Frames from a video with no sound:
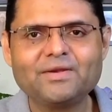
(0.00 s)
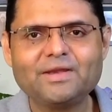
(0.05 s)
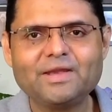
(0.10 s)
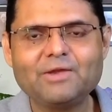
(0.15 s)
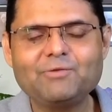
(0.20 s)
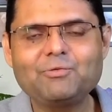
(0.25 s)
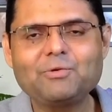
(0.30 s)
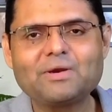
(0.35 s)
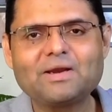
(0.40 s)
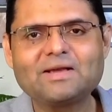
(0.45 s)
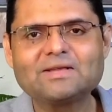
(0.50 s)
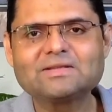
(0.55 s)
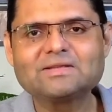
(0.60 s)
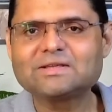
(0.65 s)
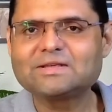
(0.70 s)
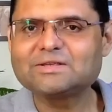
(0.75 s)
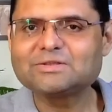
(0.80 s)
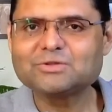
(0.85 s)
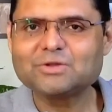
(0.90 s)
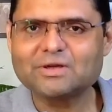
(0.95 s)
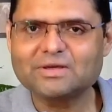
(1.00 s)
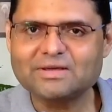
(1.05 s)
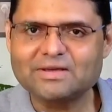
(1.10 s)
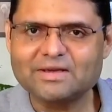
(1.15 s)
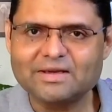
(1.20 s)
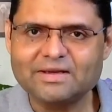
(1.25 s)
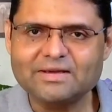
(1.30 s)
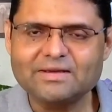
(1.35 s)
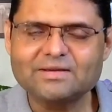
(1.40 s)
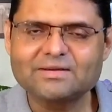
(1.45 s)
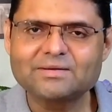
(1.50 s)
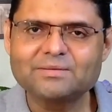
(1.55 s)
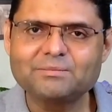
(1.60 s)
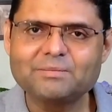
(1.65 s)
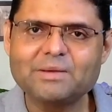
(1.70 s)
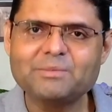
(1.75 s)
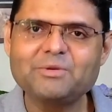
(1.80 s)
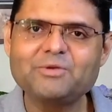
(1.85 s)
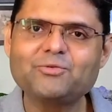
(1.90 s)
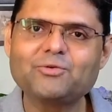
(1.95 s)
If your answer is not correct,
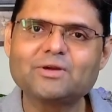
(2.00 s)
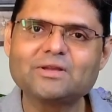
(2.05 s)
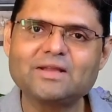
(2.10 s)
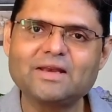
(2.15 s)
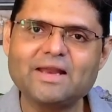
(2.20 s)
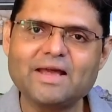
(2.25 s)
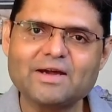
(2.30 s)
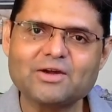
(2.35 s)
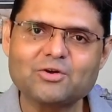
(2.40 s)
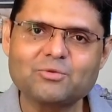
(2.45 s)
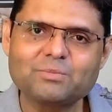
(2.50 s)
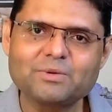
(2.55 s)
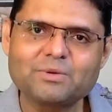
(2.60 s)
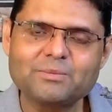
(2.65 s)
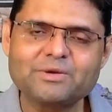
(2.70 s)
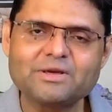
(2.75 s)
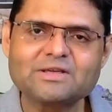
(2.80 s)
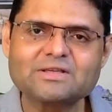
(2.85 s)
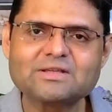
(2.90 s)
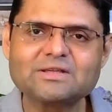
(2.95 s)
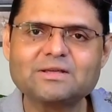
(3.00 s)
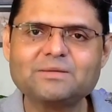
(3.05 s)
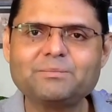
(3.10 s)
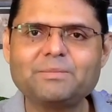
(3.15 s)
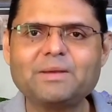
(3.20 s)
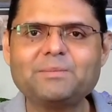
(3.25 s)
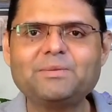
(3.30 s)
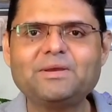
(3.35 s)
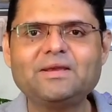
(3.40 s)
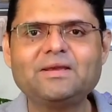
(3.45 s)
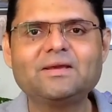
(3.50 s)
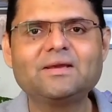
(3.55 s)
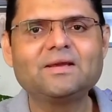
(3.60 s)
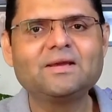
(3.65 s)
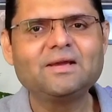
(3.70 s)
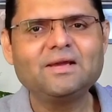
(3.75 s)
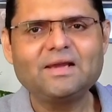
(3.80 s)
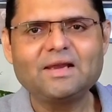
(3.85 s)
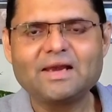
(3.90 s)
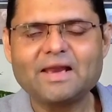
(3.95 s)
maybe for the lack of preparation, maybe
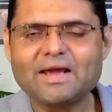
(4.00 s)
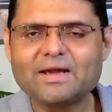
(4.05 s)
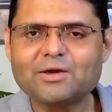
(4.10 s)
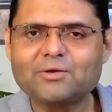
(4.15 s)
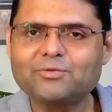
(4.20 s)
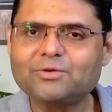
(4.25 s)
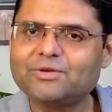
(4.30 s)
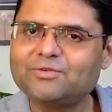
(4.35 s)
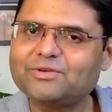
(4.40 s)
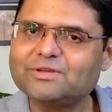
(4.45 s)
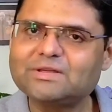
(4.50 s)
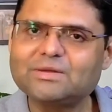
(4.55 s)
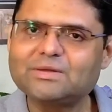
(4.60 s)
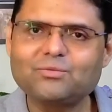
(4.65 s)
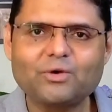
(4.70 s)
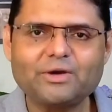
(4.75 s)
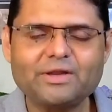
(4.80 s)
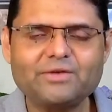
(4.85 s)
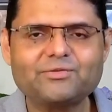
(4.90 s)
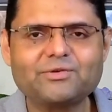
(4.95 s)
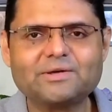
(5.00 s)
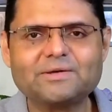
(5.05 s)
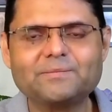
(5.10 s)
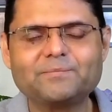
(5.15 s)
lack of revision, whatever,